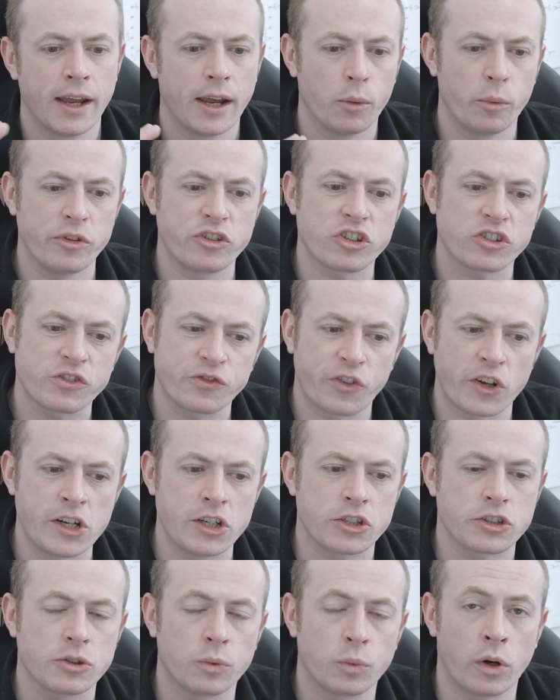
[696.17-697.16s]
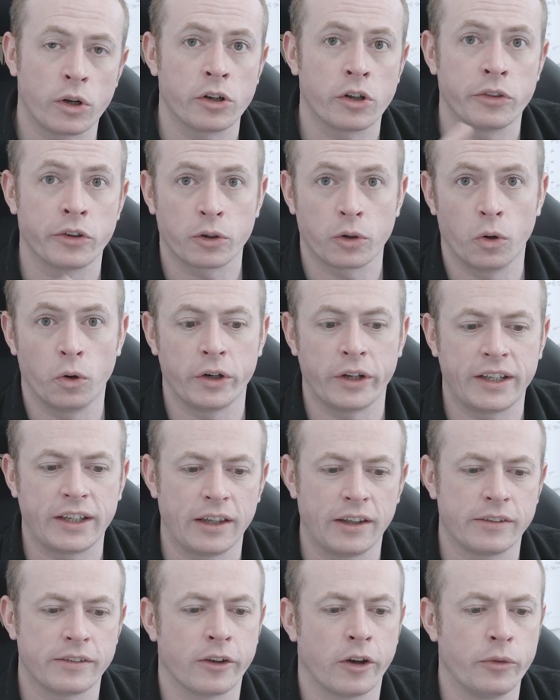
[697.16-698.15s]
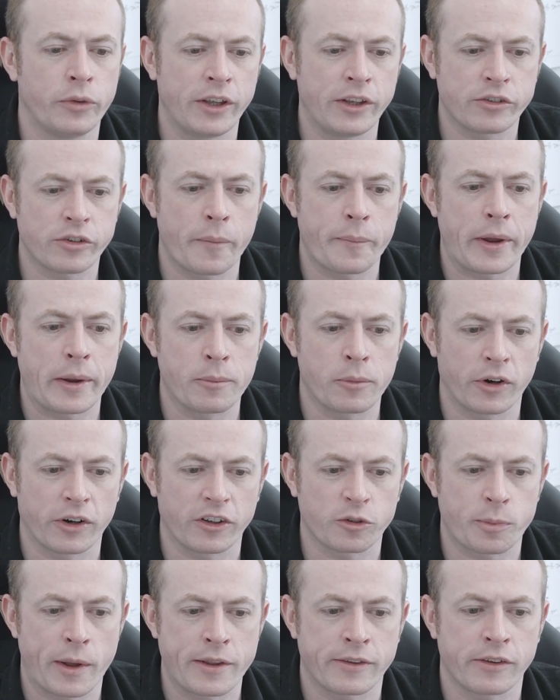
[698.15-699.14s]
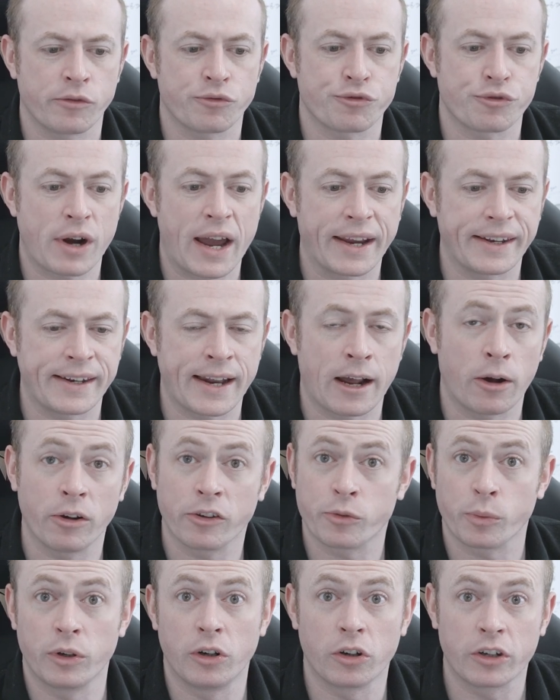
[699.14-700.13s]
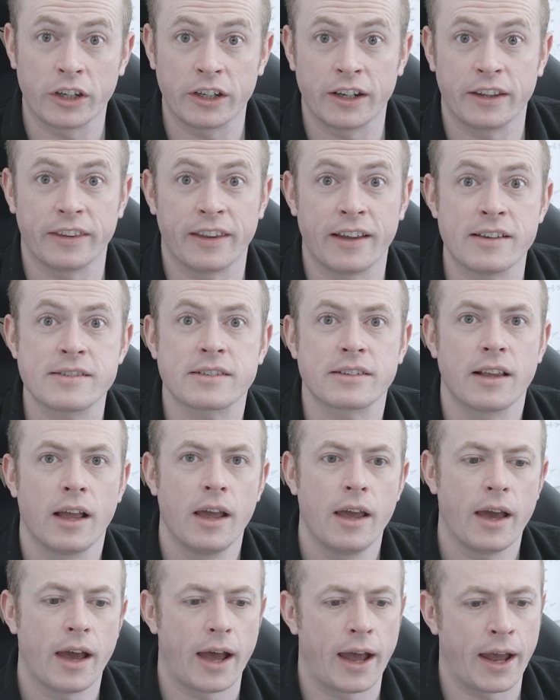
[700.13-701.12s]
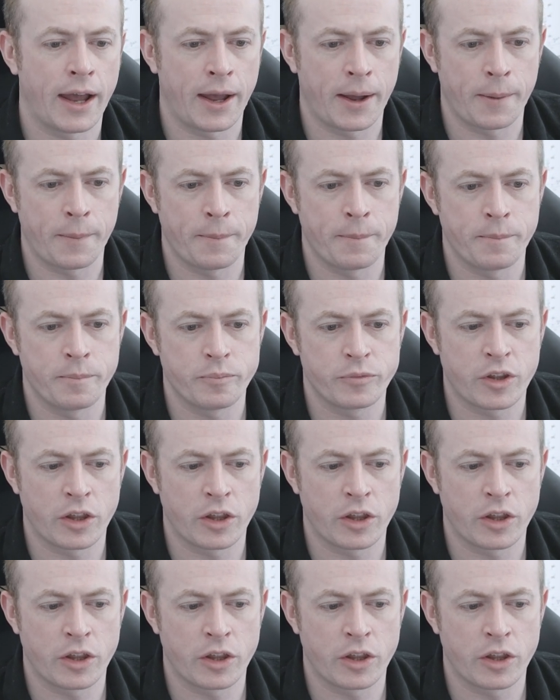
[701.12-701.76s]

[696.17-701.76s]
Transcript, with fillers: We just finished the one on the Goriki, so these are a bit more expensive right now as we're looking at this um,